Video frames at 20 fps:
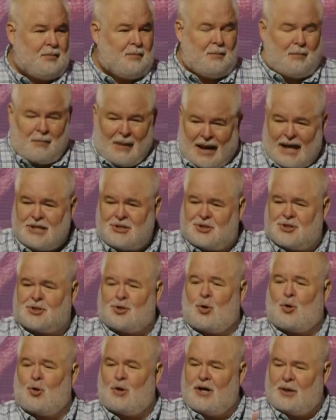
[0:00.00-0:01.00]
my
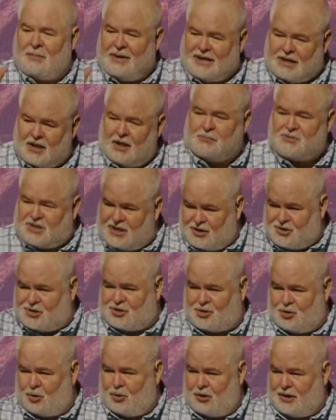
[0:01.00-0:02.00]
story becomes his
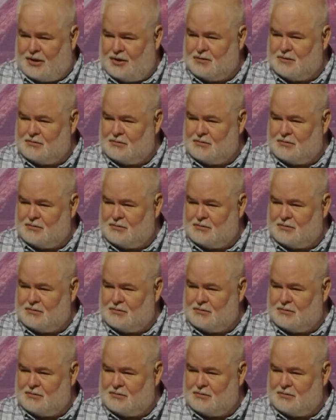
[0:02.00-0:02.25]
story.